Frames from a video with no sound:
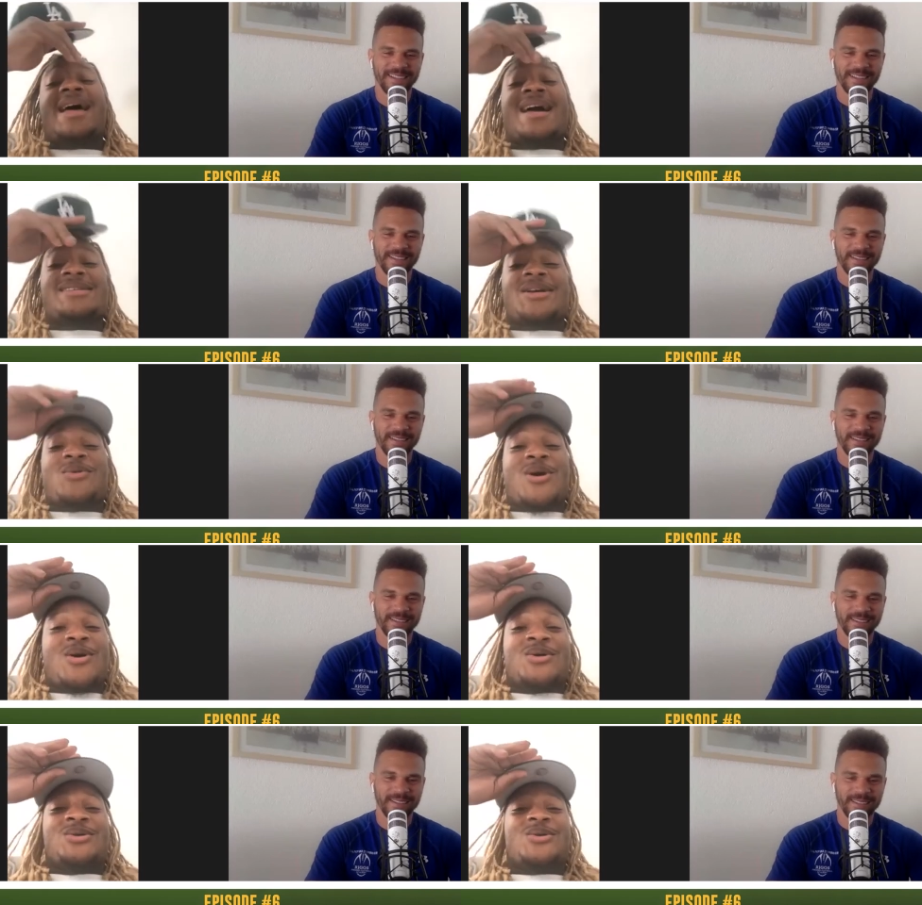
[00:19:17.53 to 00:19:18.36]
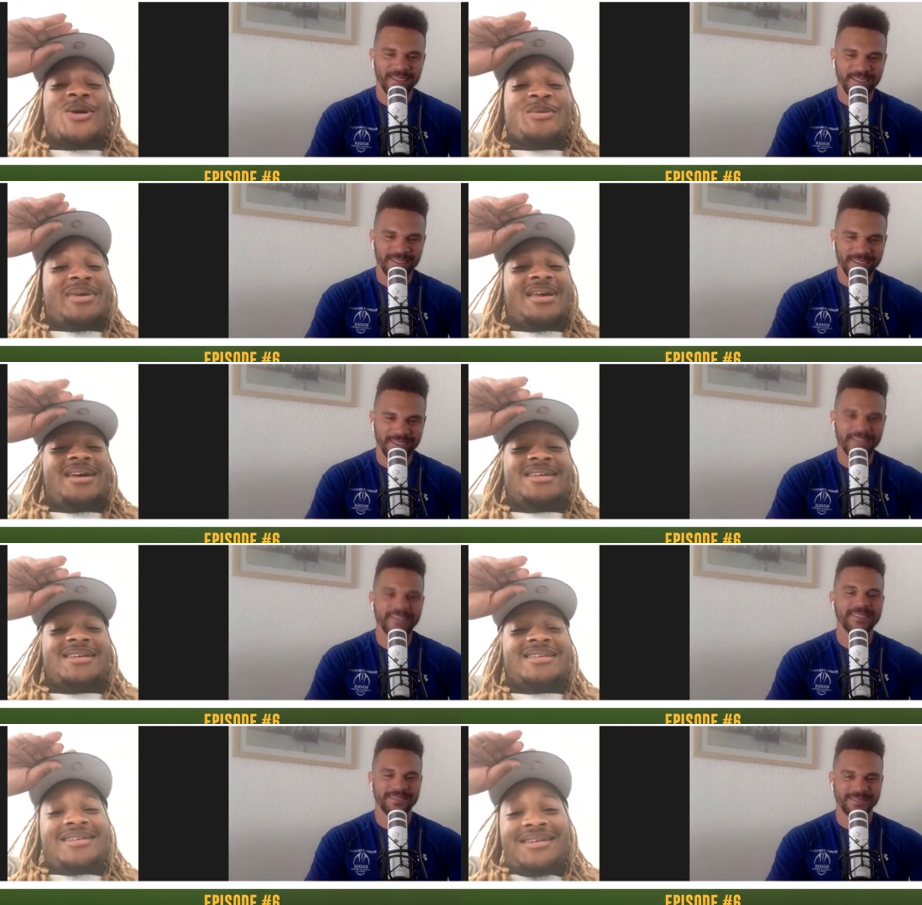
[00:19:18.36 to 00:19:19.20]
Speaker 1: has their role. You know what I mean?
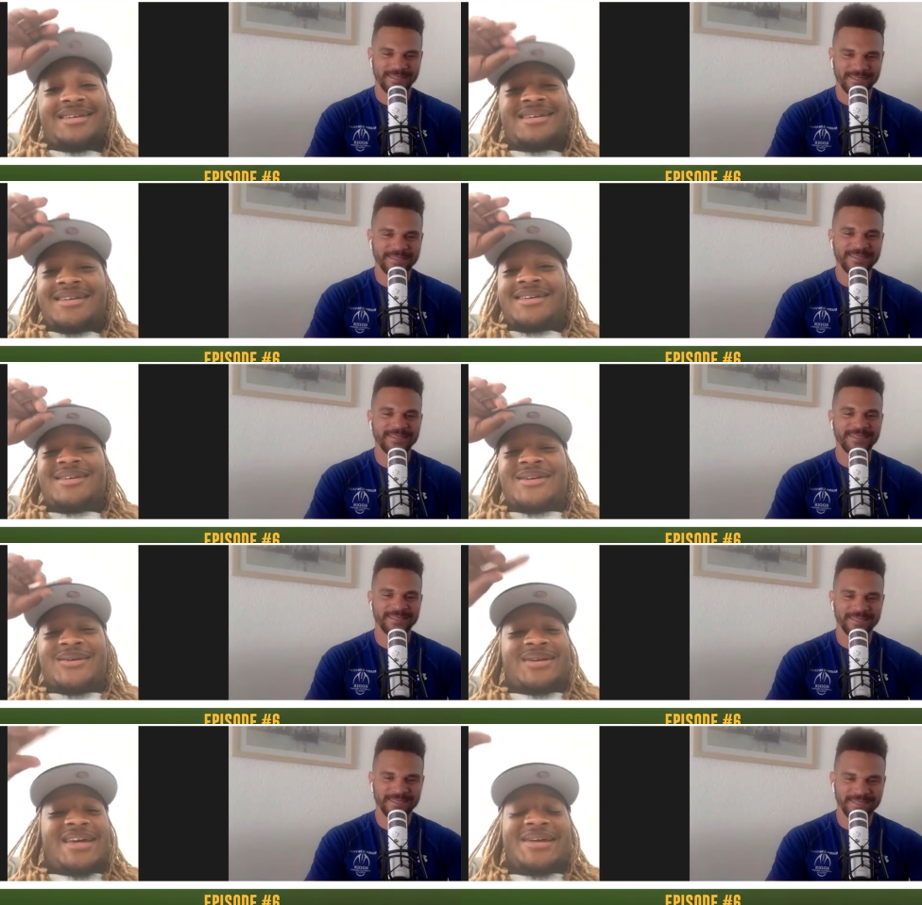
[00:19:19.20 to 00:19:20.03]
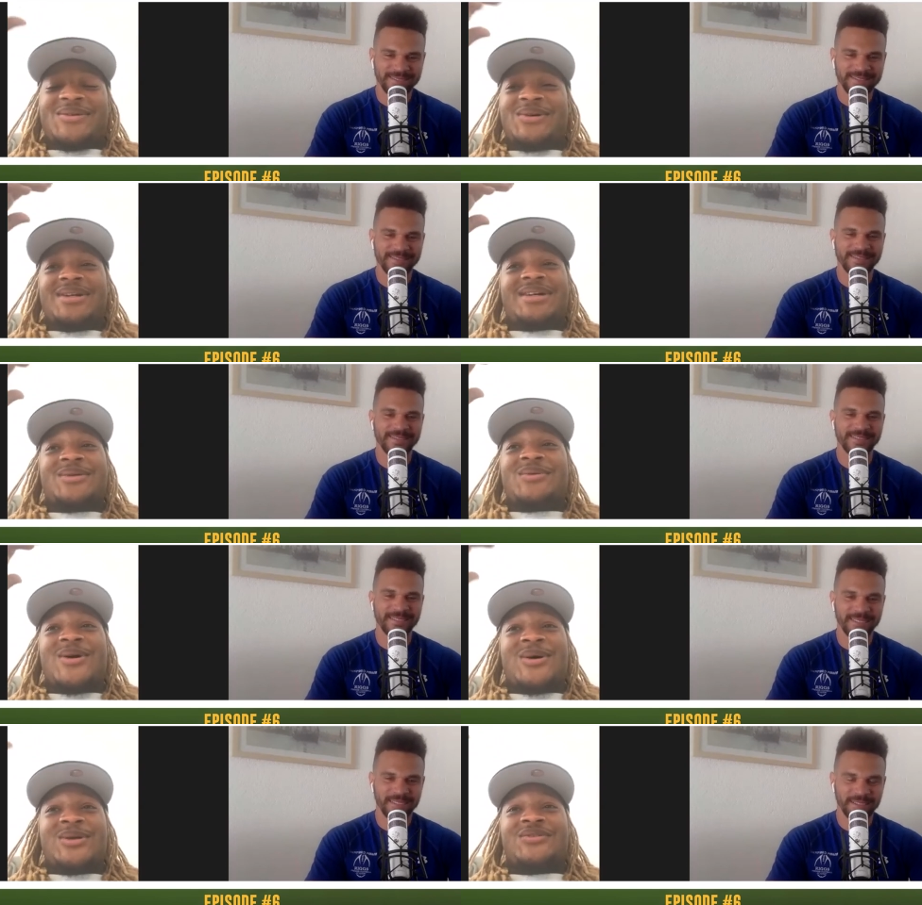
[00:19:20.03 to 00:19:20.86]
And mm-hmm. you know you can't do mm-hmm. another
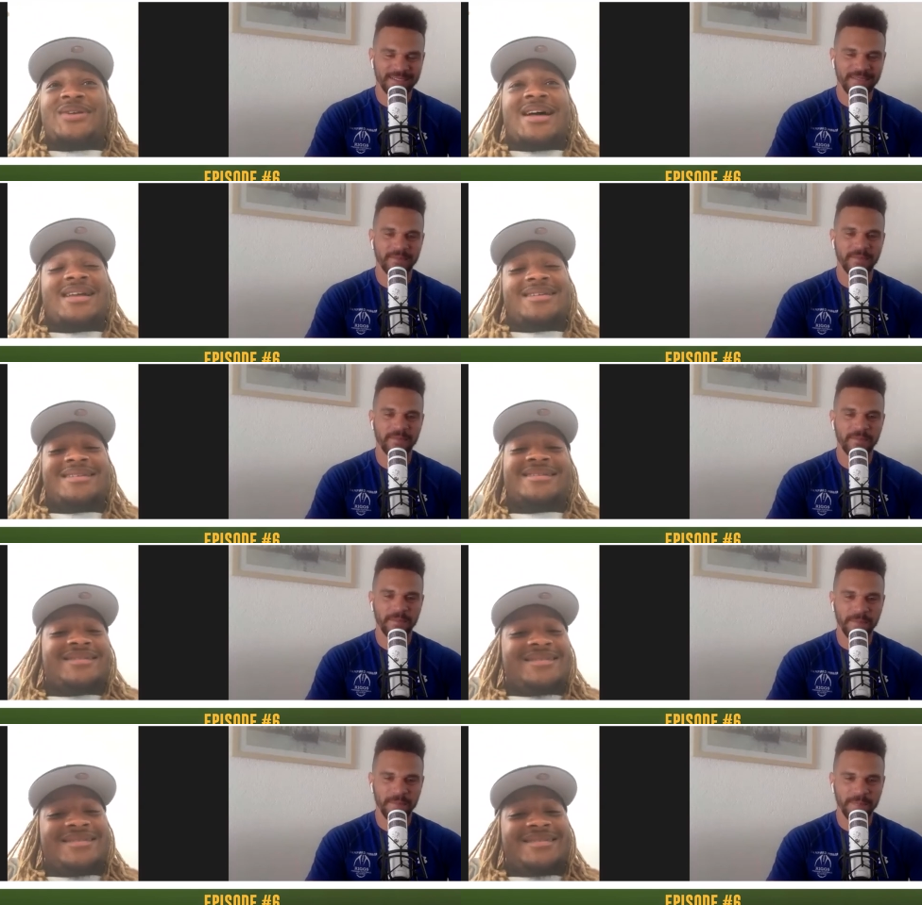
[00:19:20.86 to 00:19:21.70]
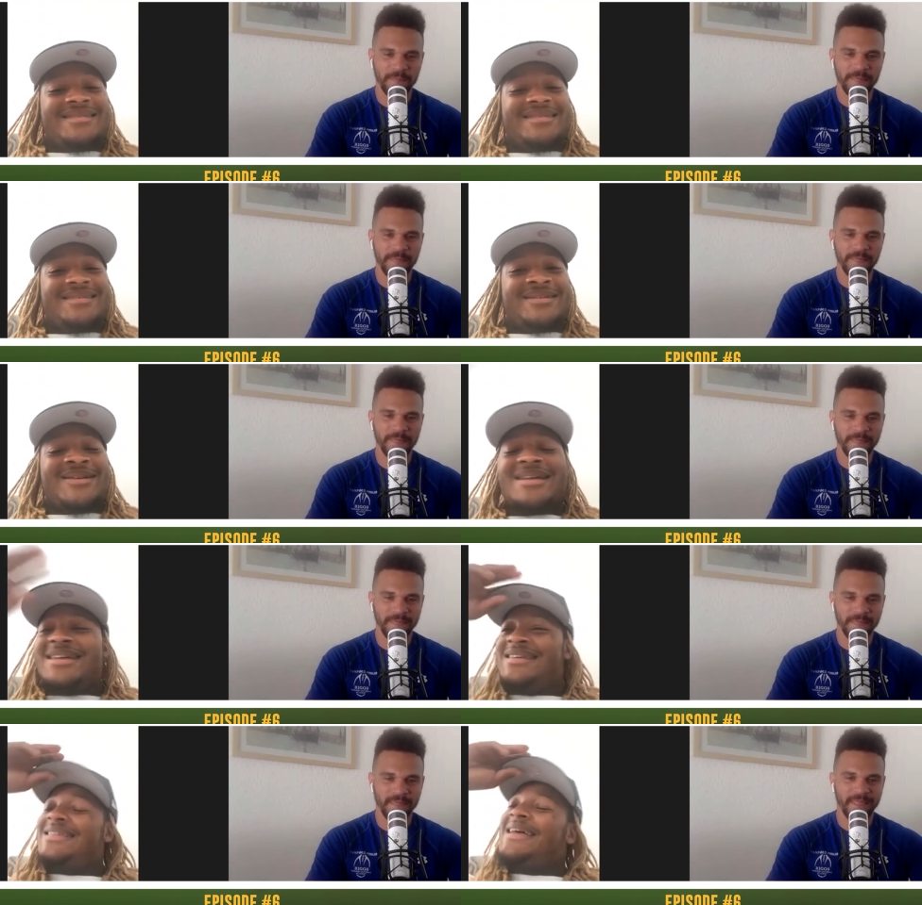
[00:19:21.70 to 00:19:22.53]
role if you're not. You know,
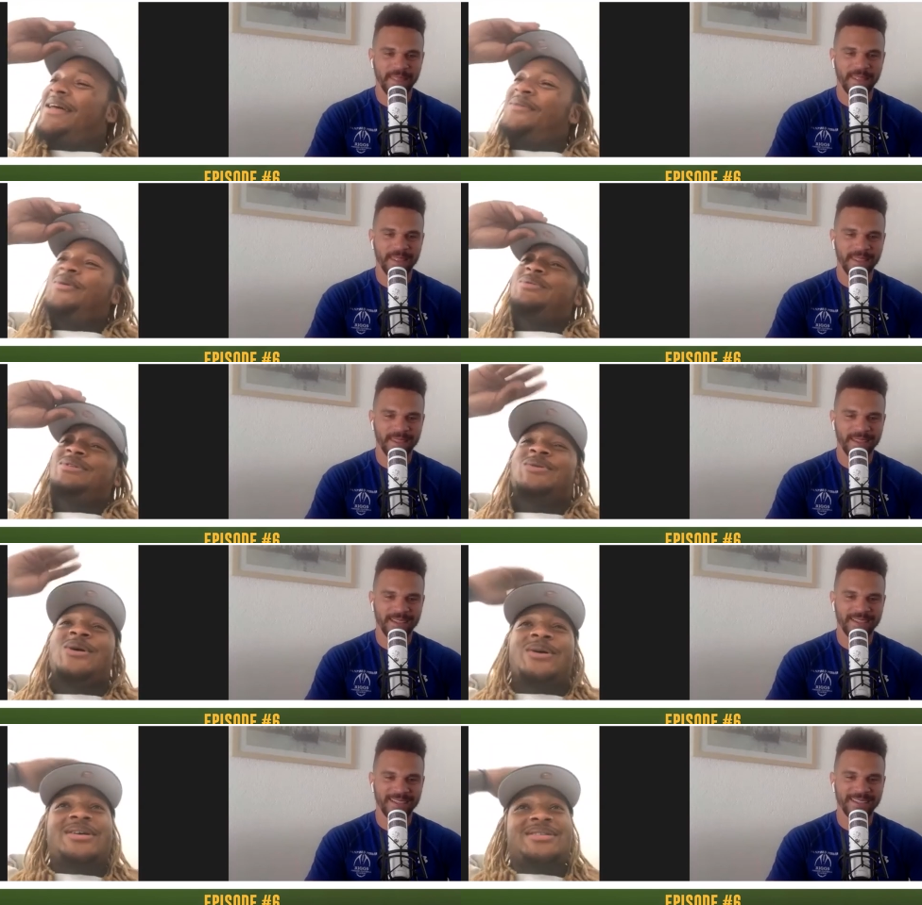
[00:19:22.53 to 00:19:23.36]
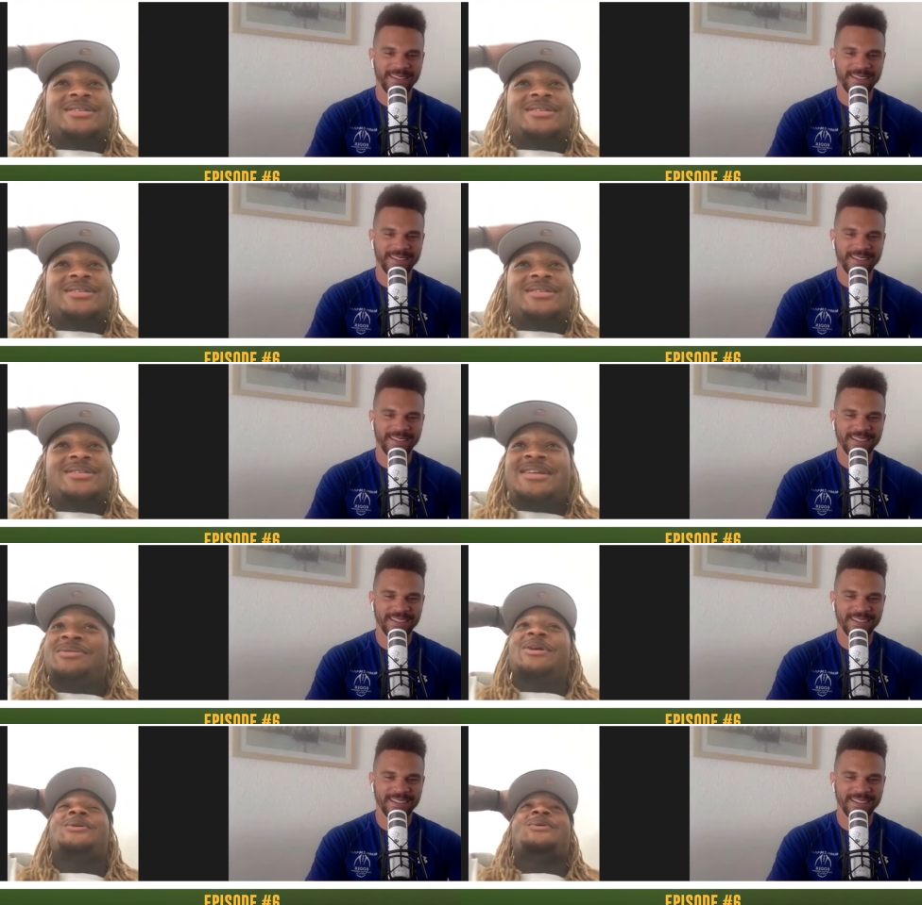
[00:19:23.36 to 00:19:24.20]
it, man, what was the quote? It was
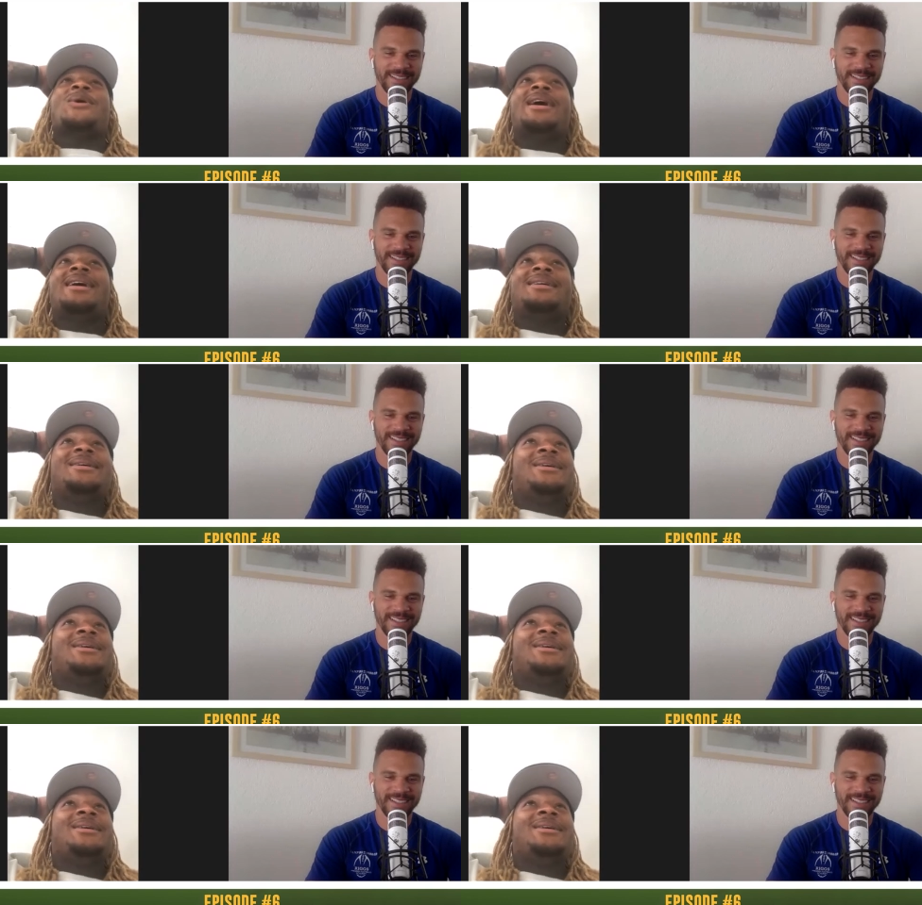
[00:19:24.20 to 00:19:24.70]
it was a great